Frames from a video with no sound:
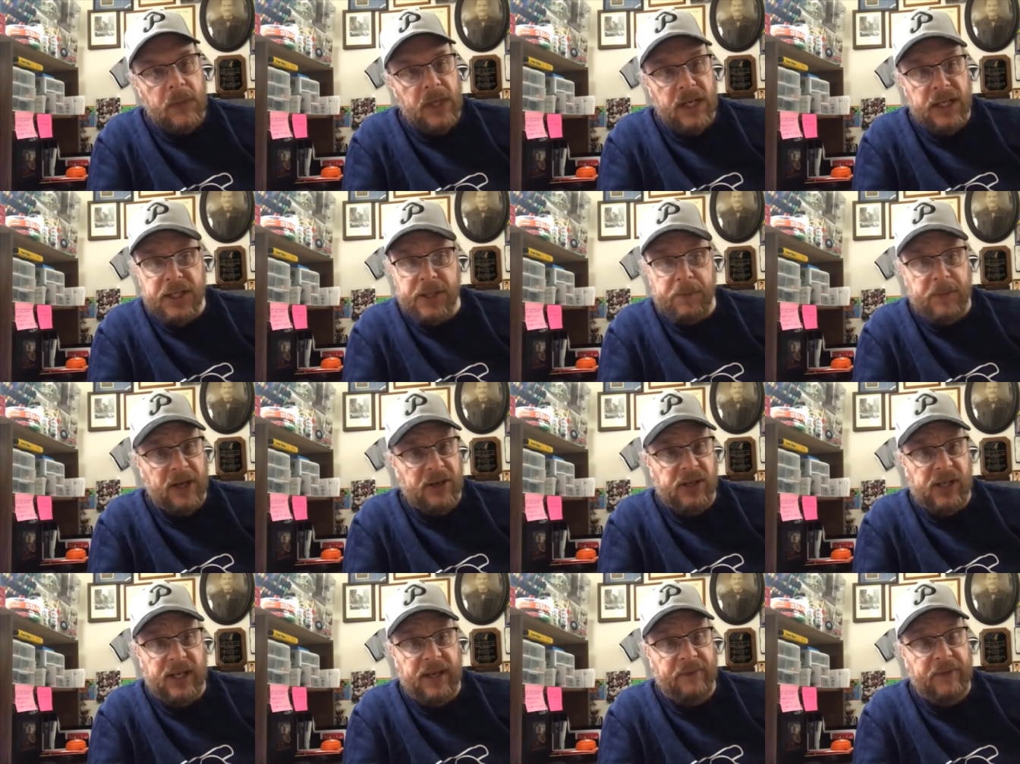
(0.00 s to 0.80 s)

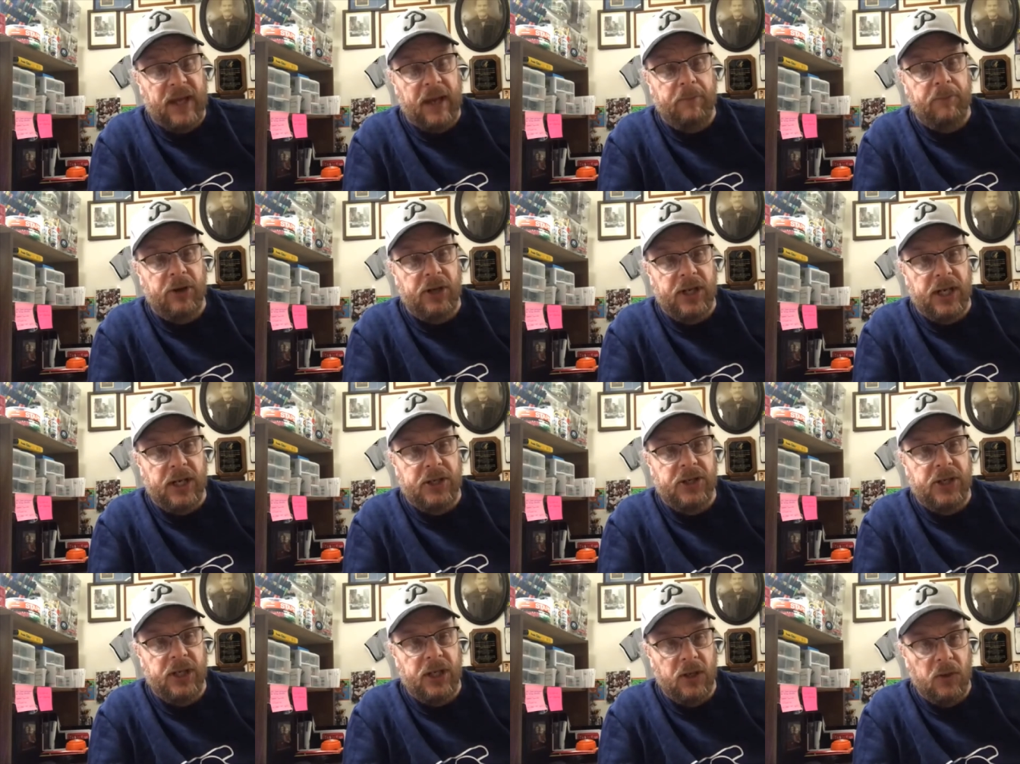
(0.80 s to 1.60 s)
especially if that
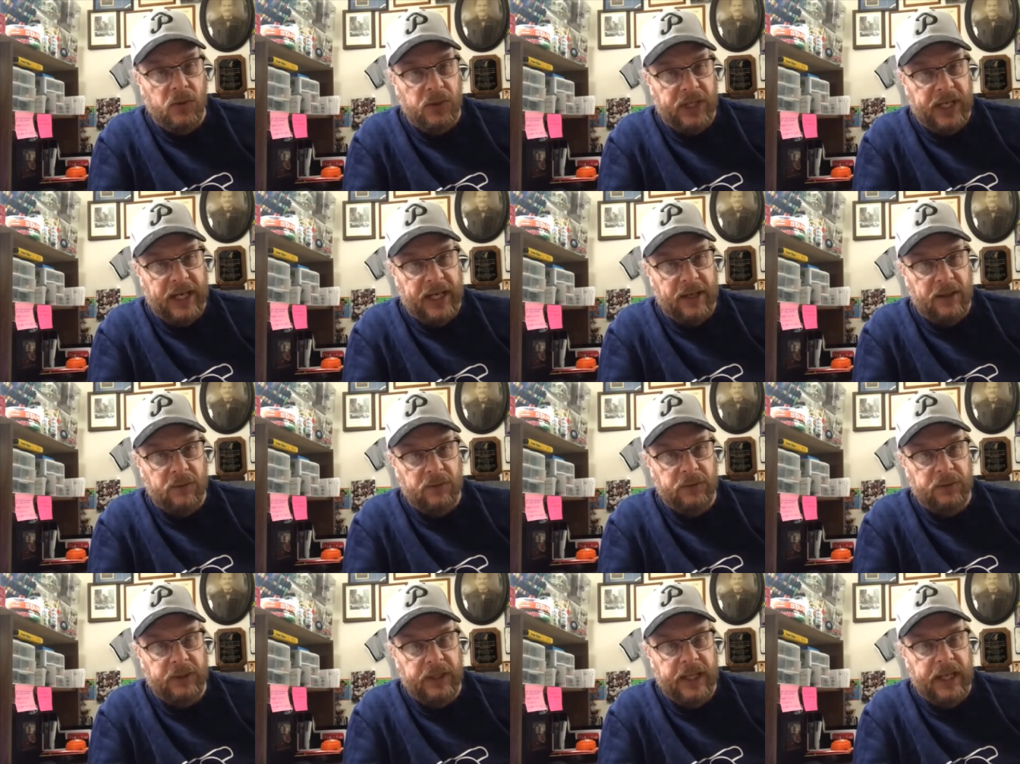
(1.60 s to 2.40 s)
production goes down
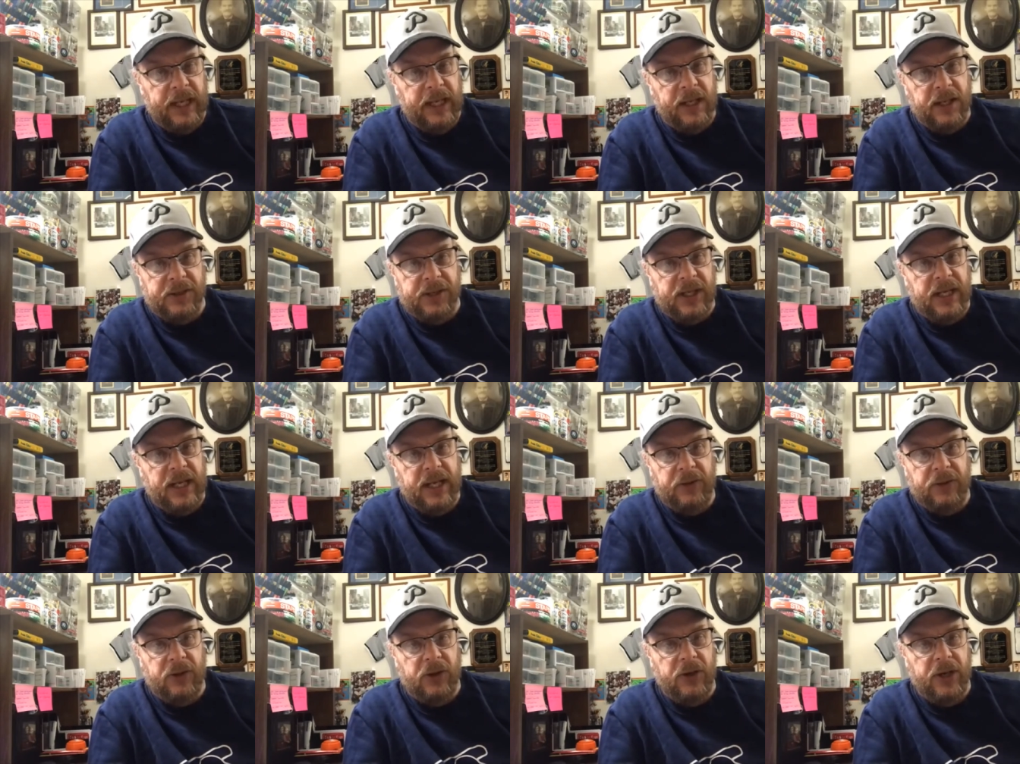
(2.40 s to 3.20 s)
and he doesn't
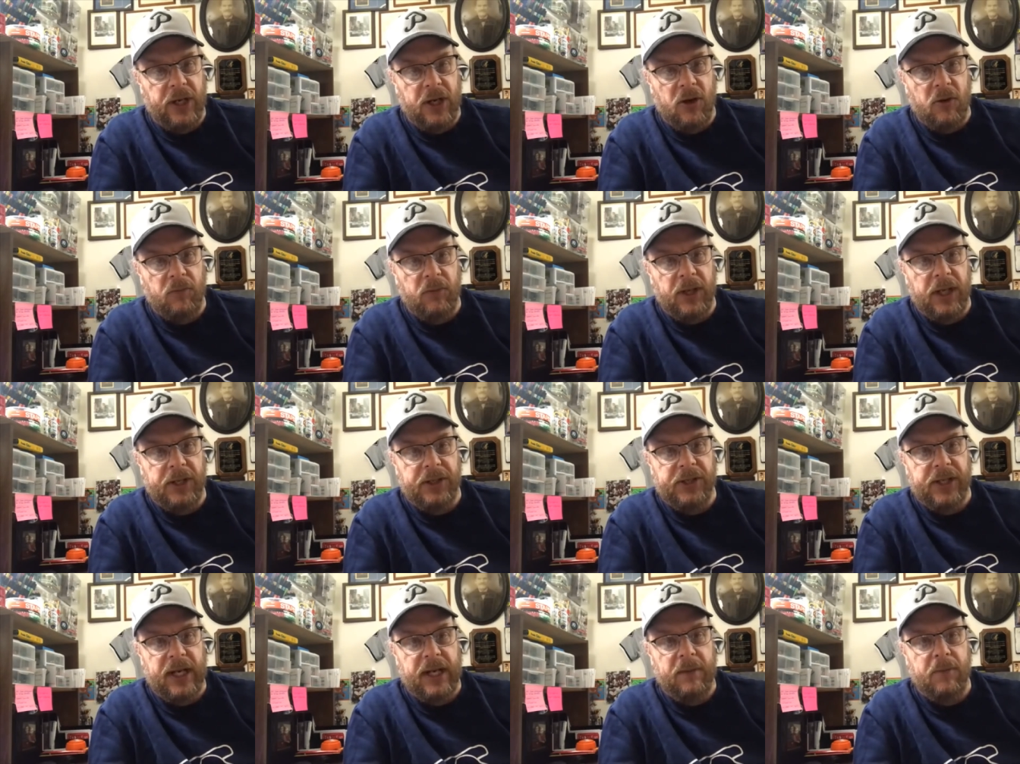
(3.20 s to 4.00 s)
hit 30 home
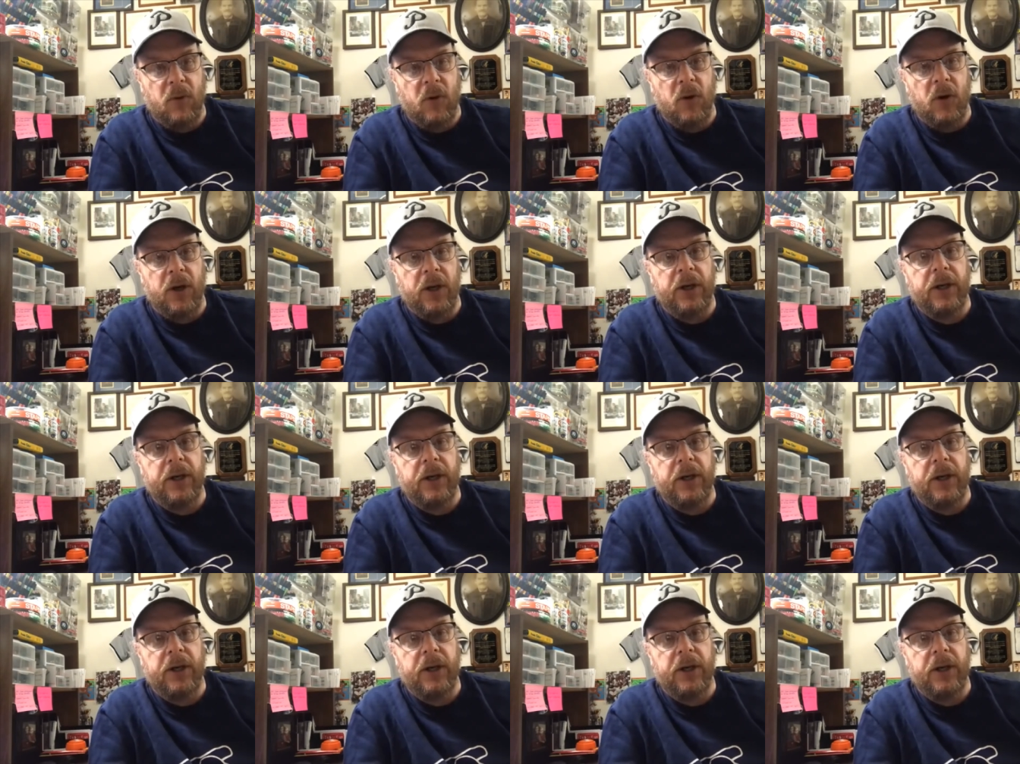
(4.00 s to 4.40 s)
runs anymore.